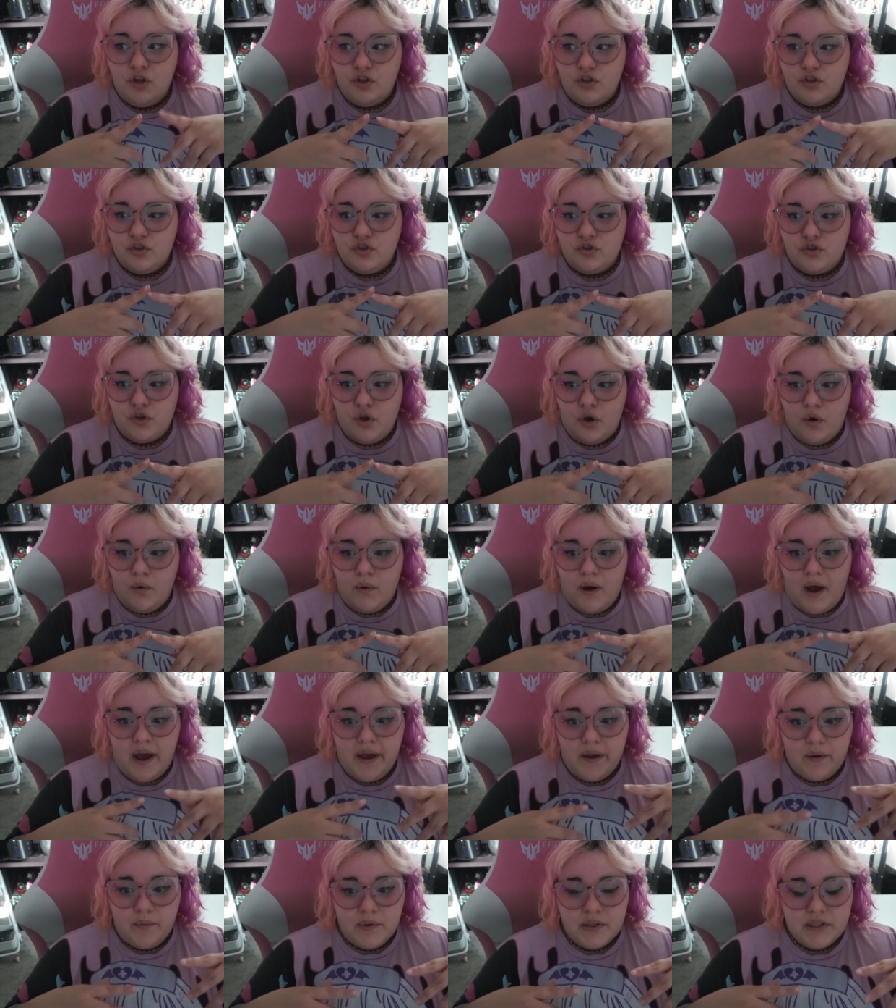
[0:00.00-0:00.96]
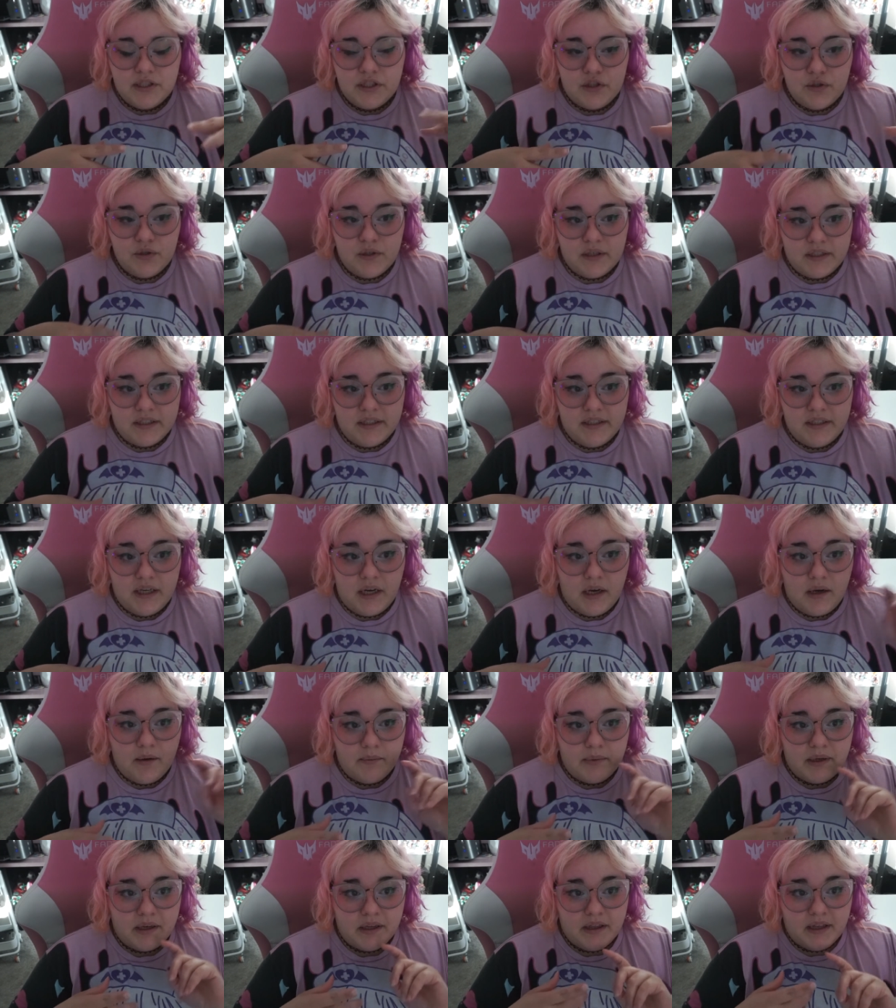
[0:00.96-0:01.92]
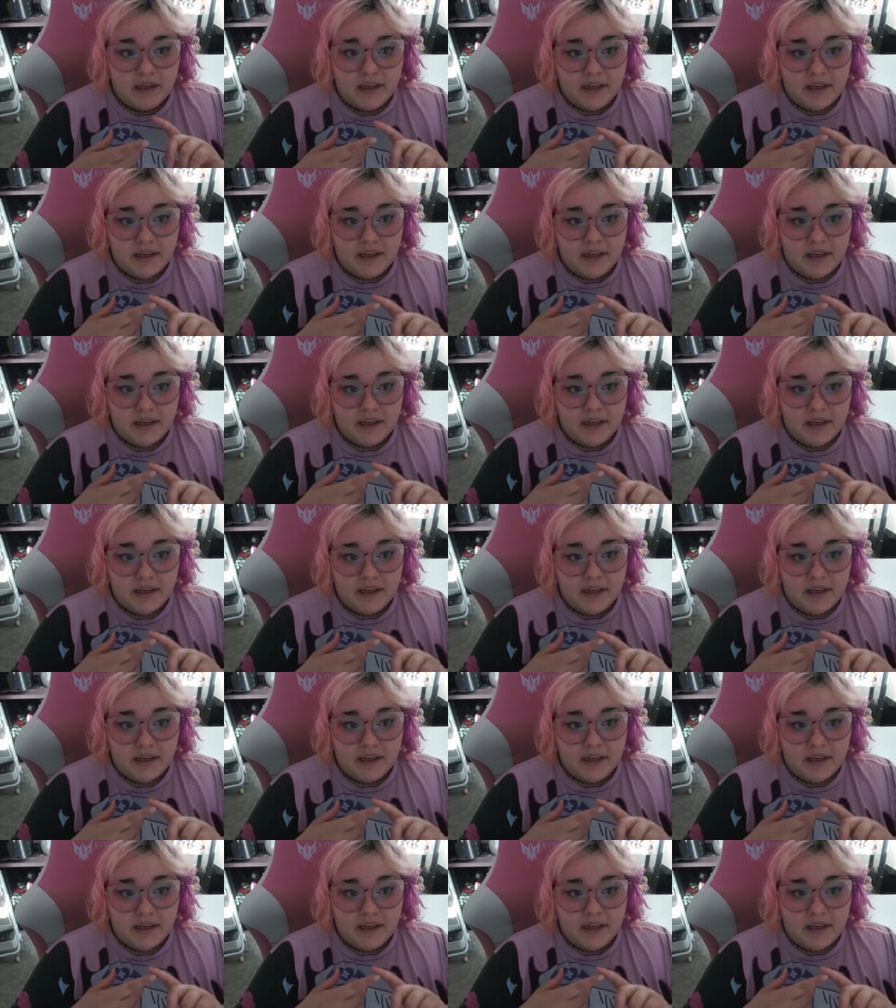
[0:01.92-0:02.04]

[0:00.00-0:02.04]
So I want to clean up the